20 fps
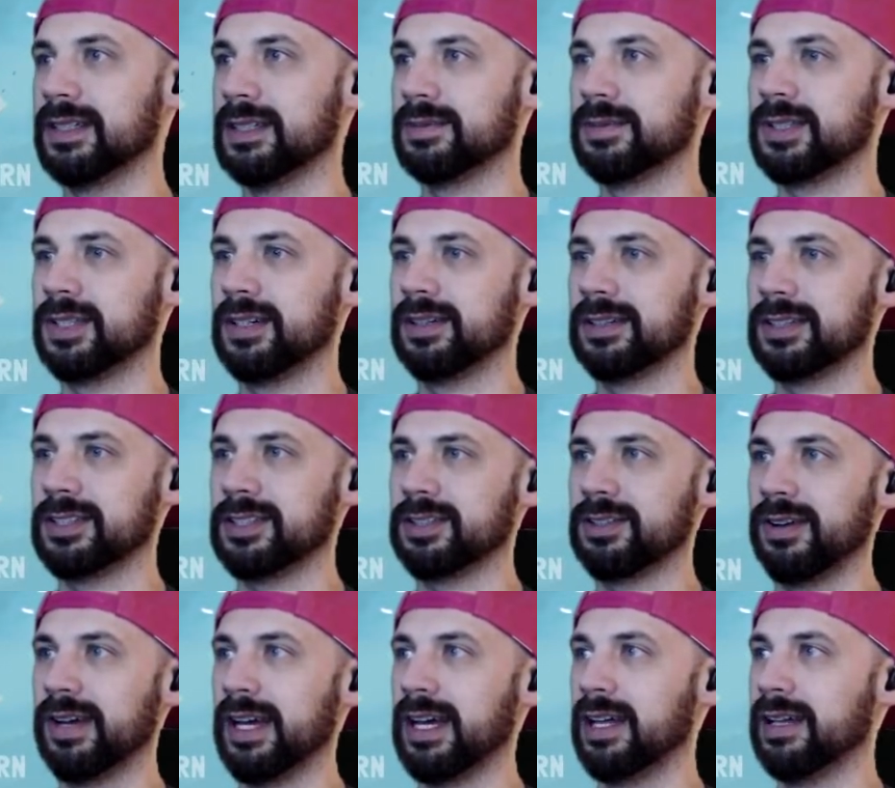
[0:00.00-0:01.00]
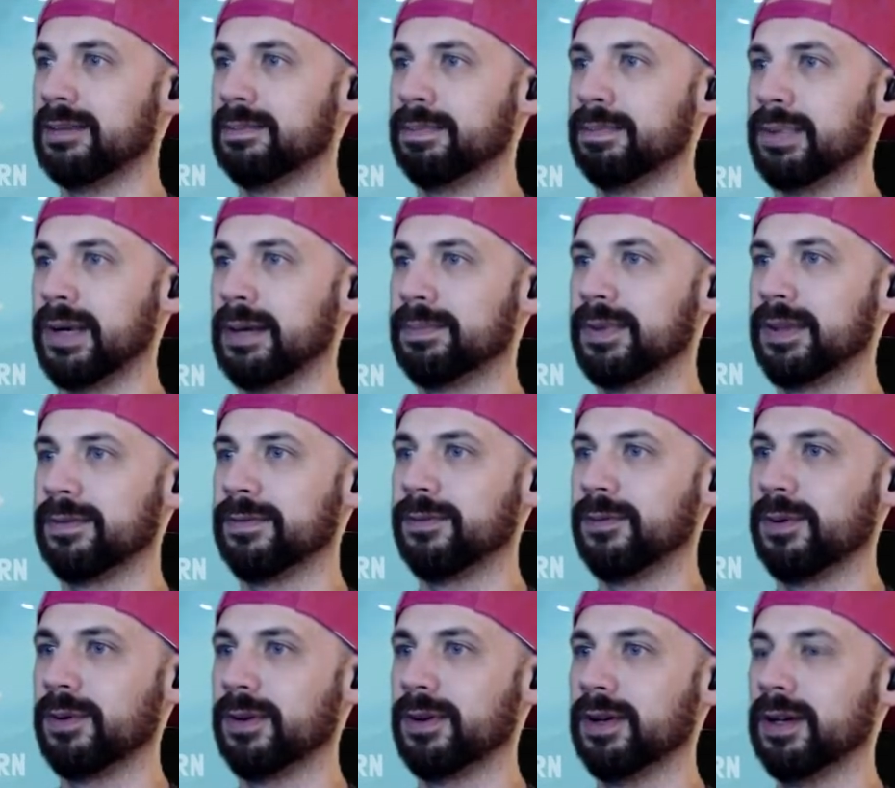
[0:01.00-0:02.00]
So I'll just go ahead and bump the
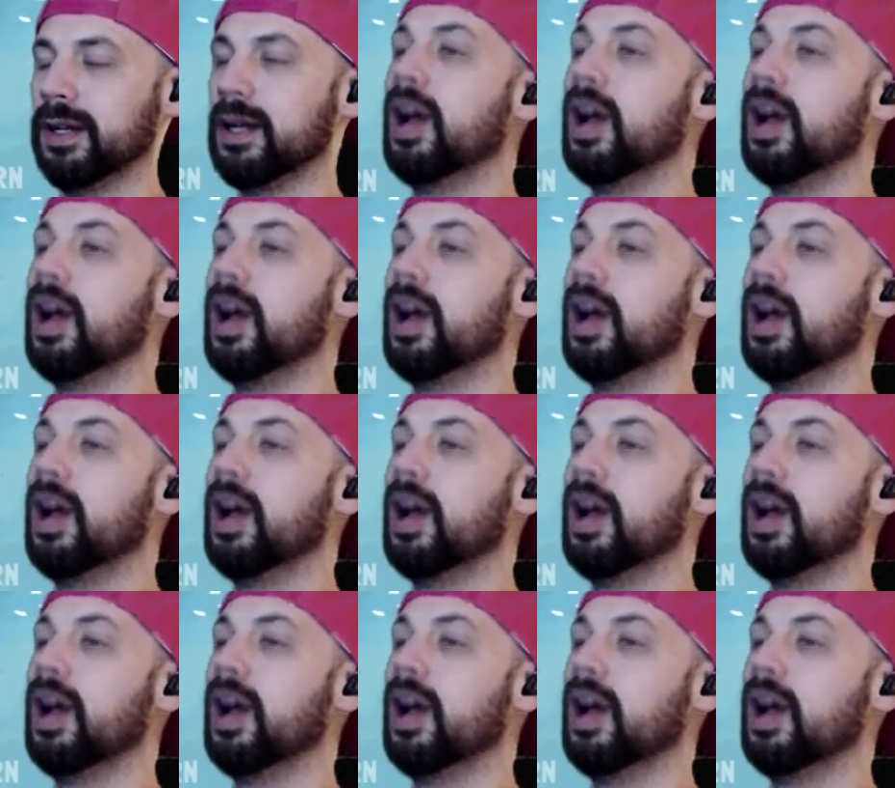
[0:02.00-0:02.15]
4.